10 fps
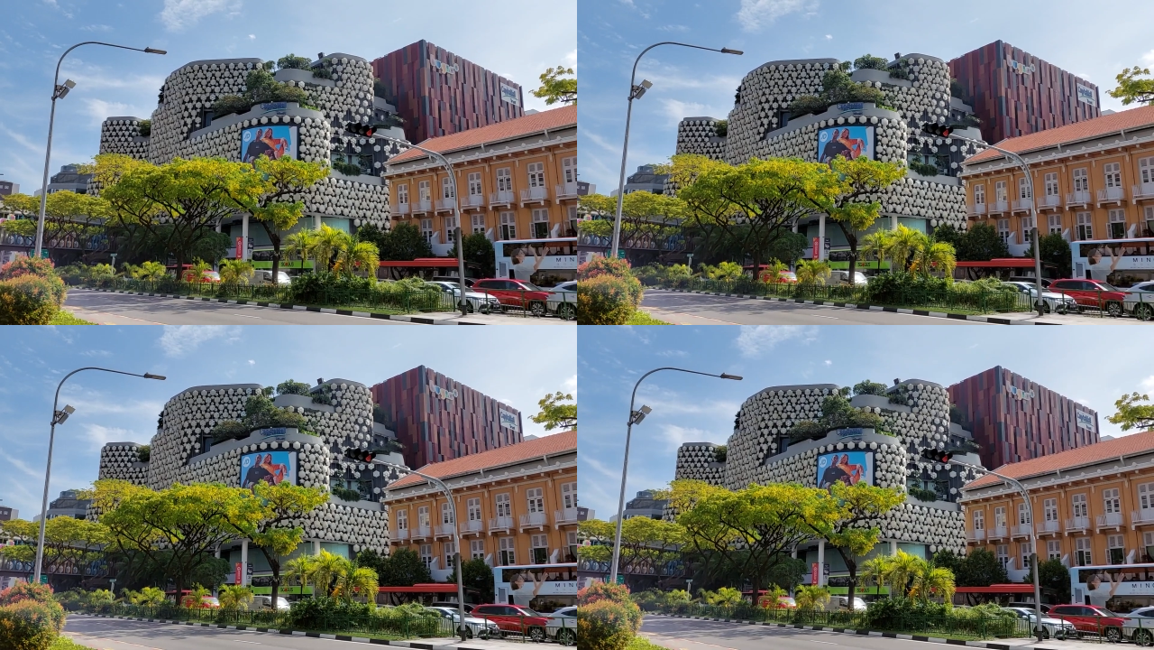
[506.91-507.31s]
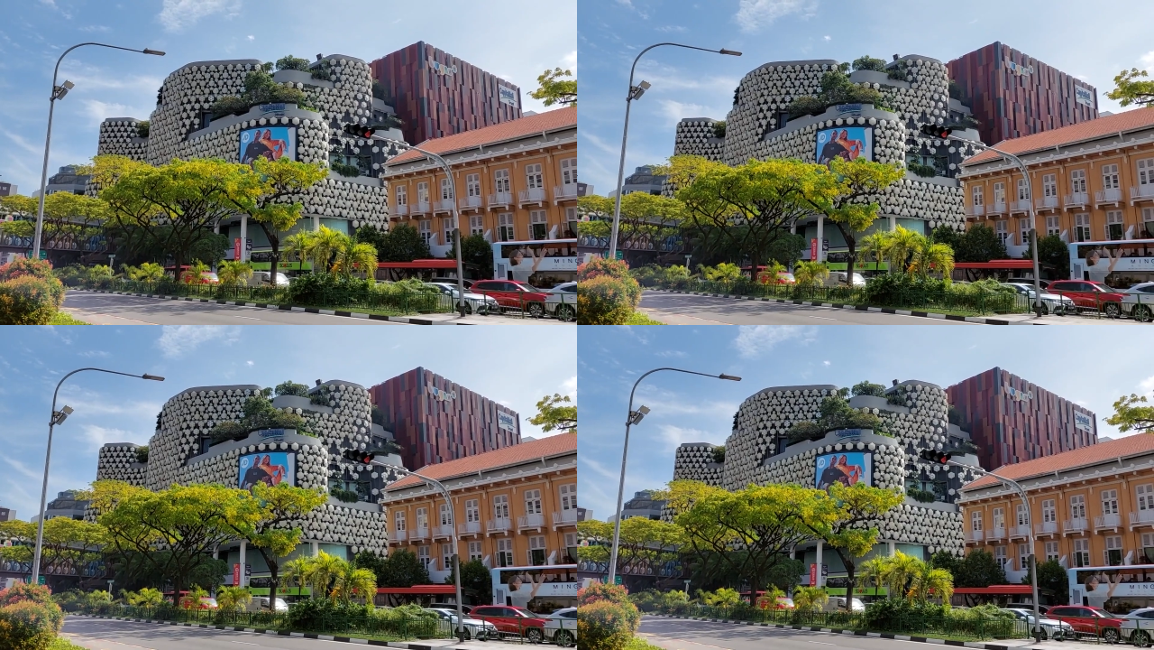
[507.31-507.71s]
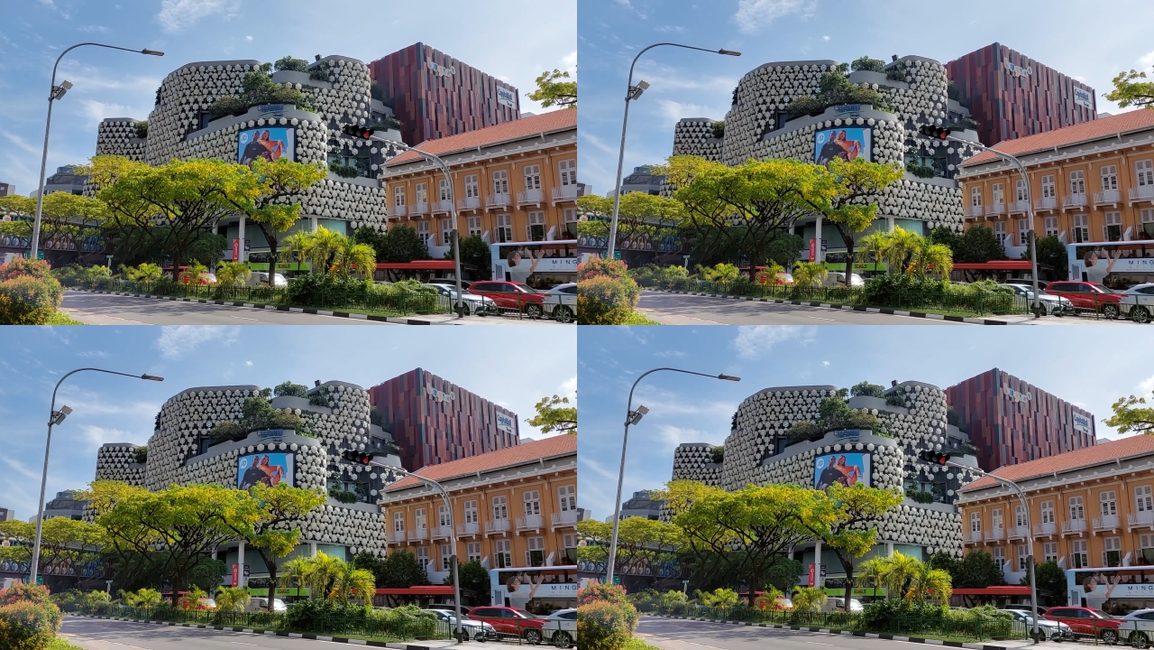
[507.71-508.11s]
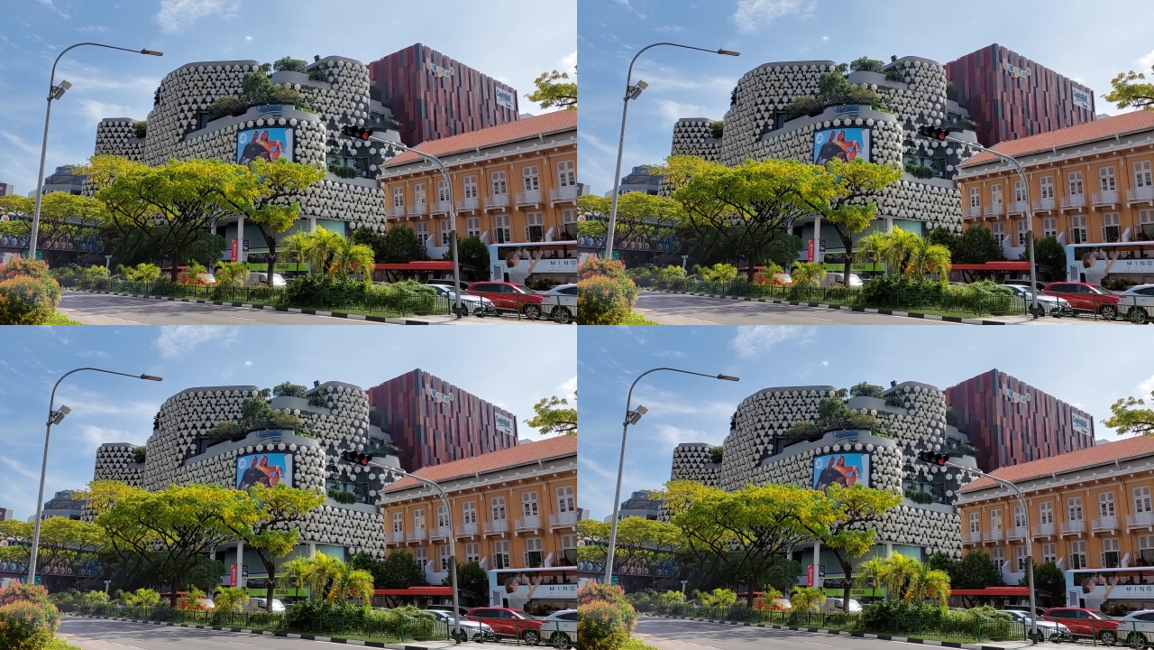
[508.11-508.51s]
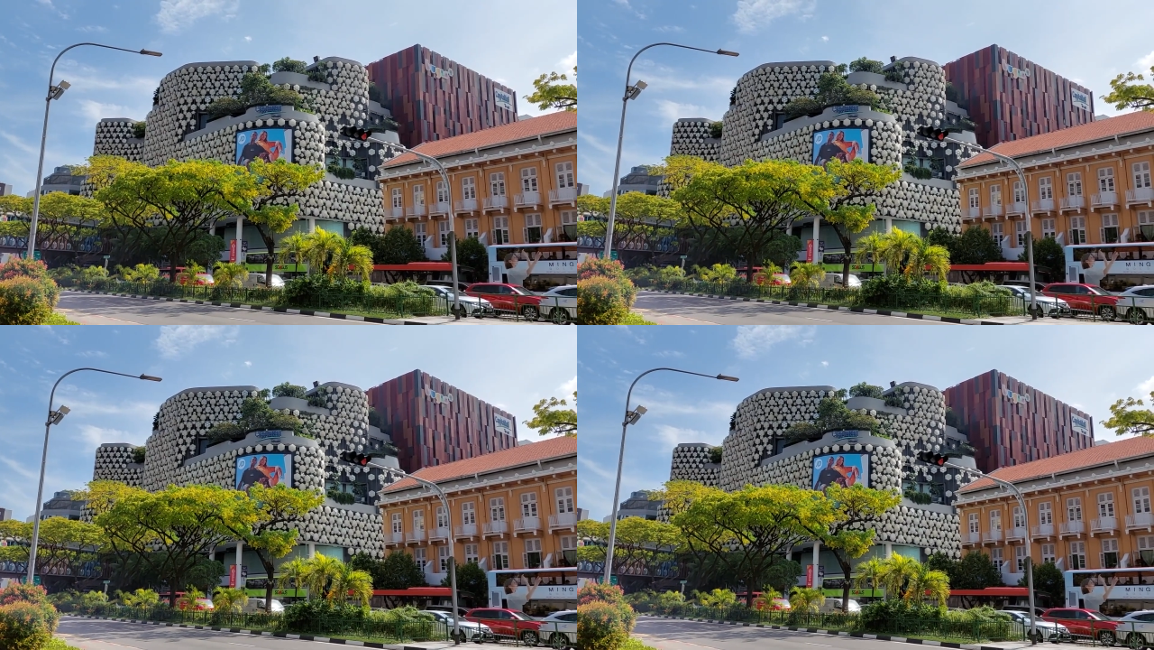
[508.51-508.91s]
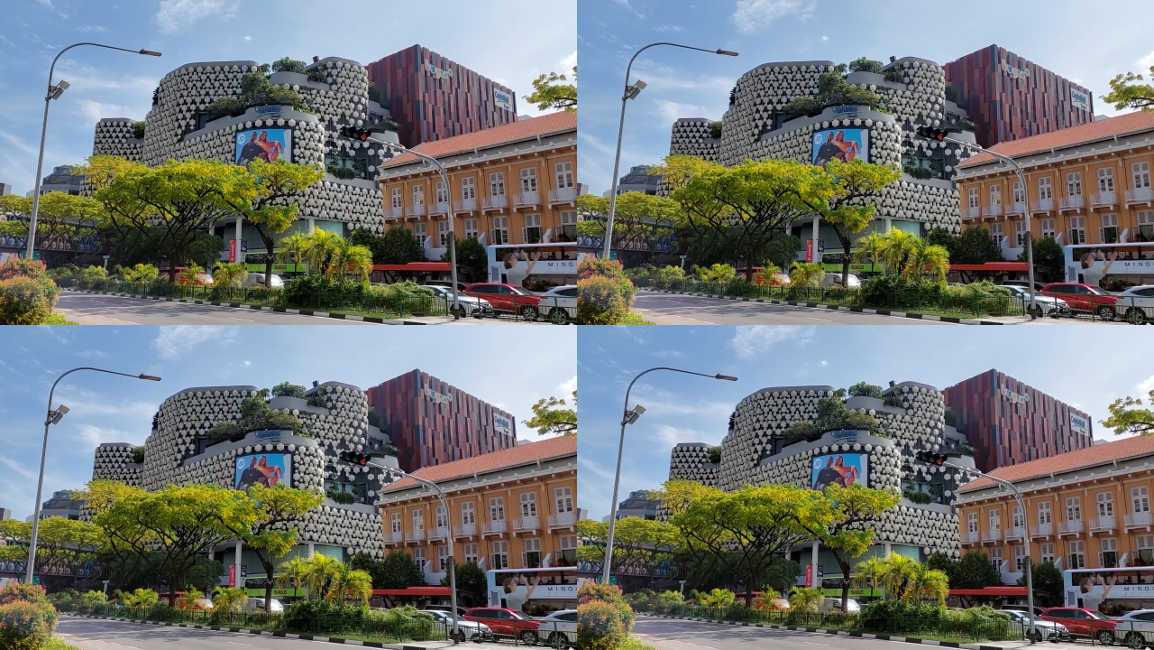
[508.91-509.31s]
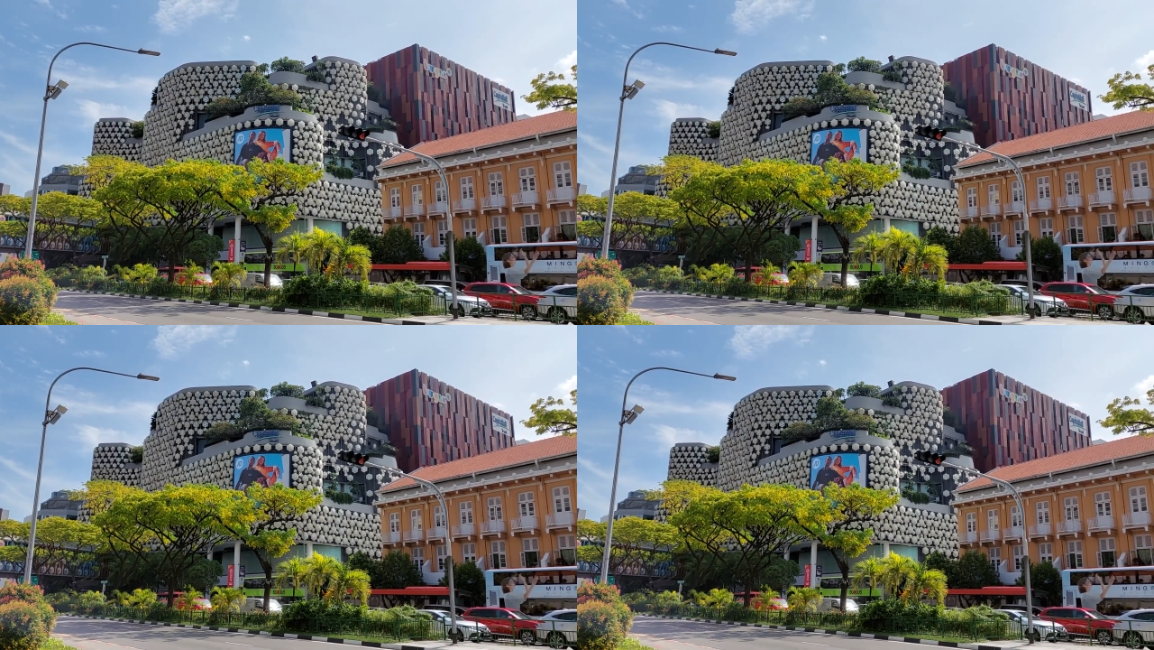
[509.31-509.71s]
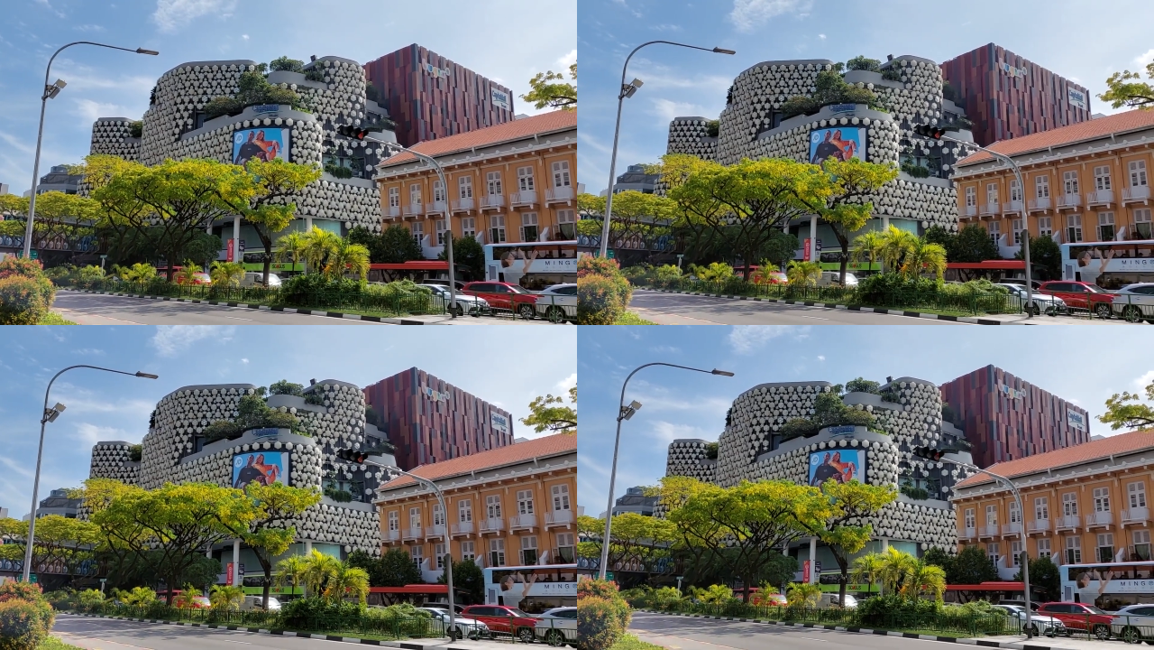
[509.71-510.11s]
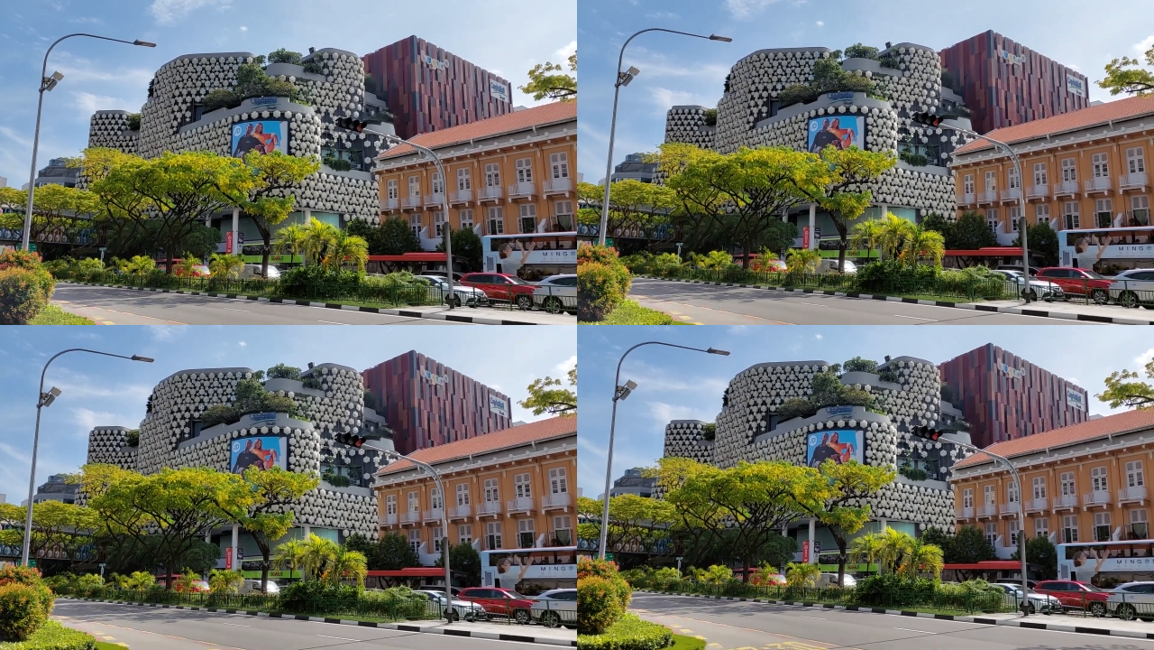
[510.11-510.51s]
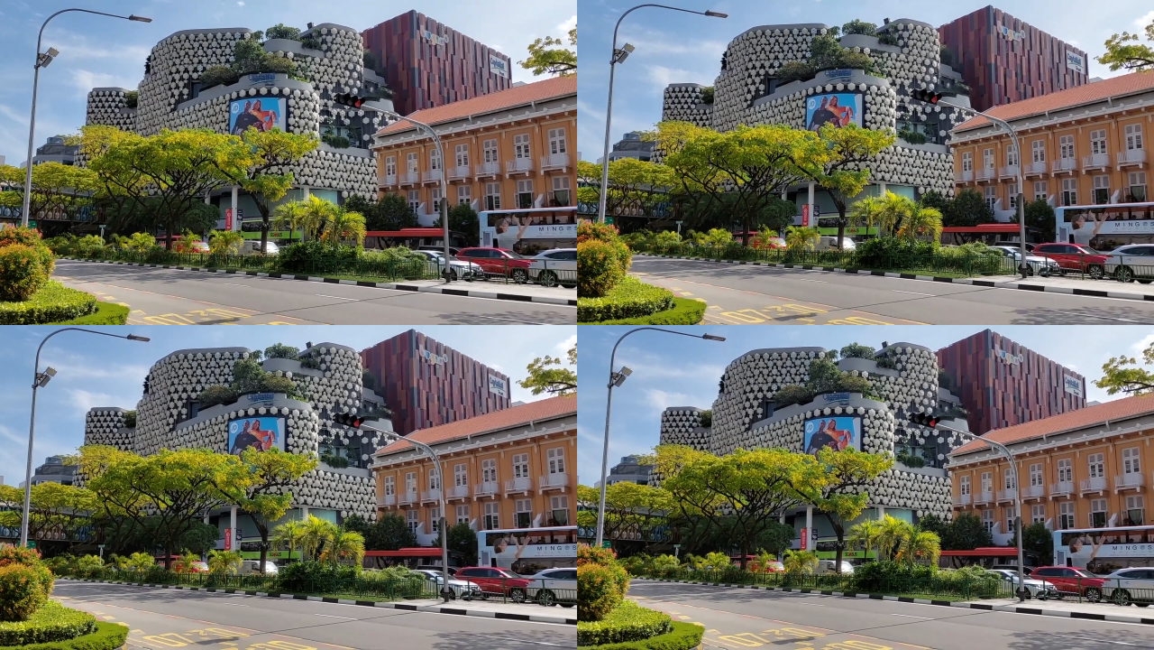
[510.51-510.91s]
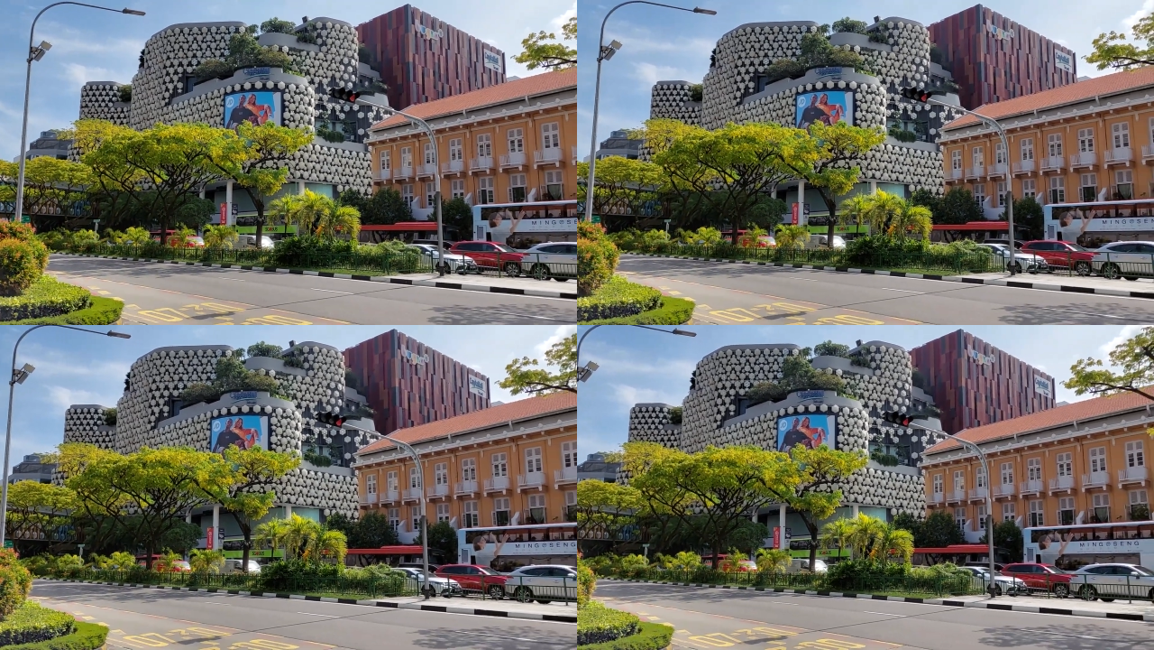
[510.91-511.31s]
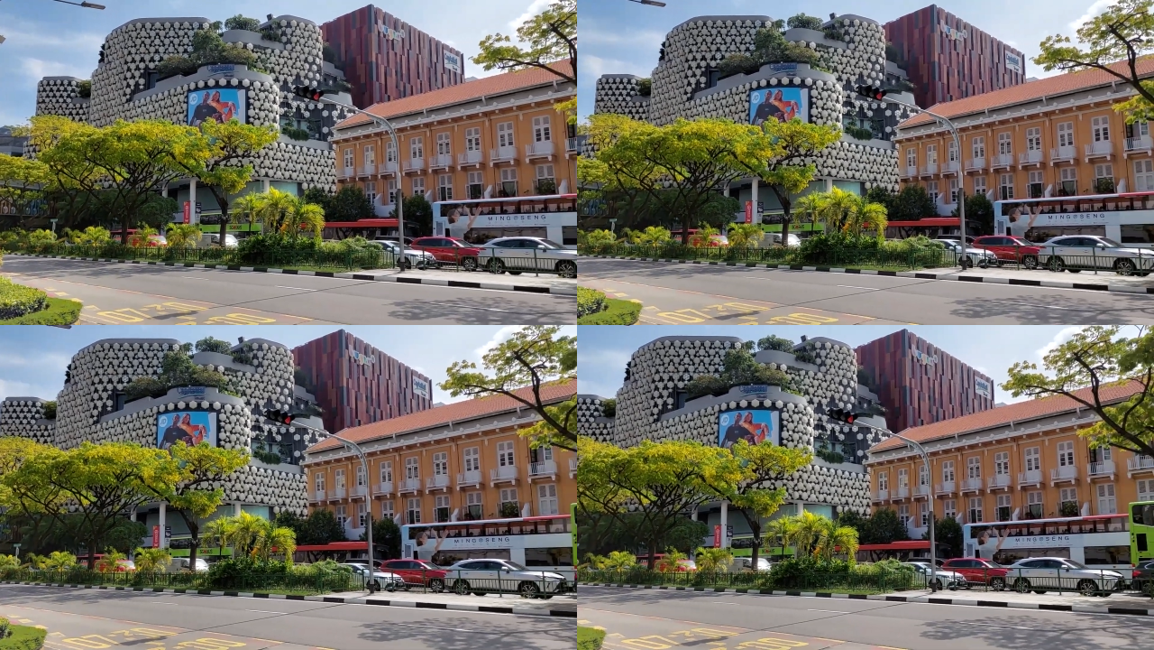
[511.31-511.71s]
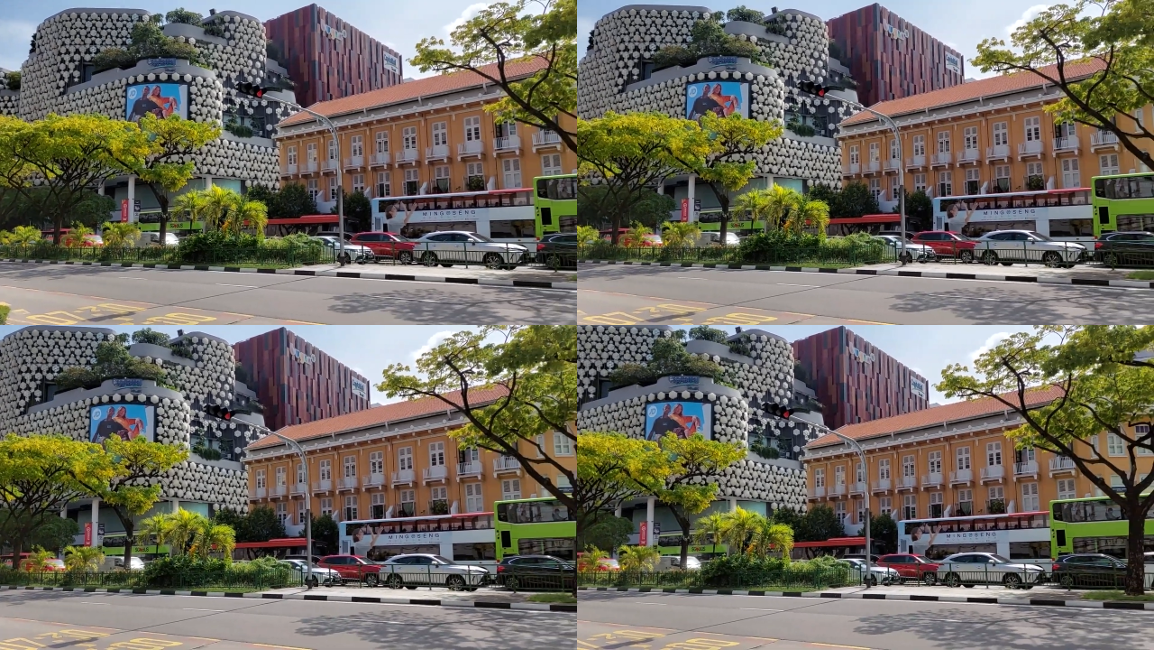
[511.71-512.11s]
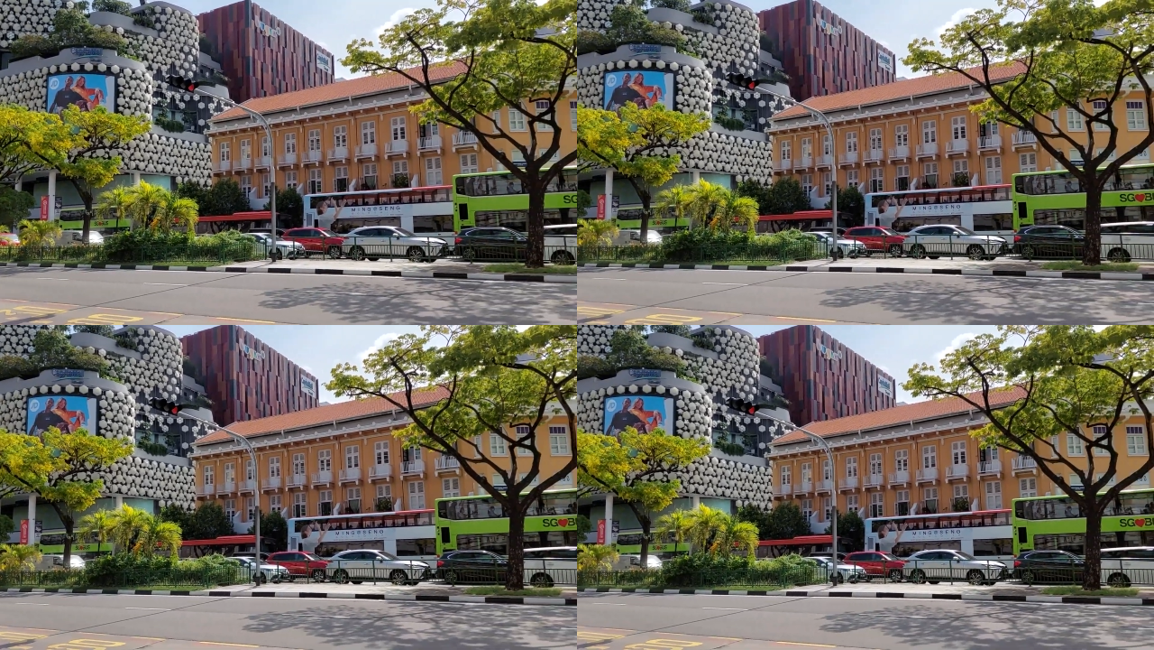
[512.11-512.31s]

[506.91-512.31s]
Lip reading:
Nobody's mouth can be seen.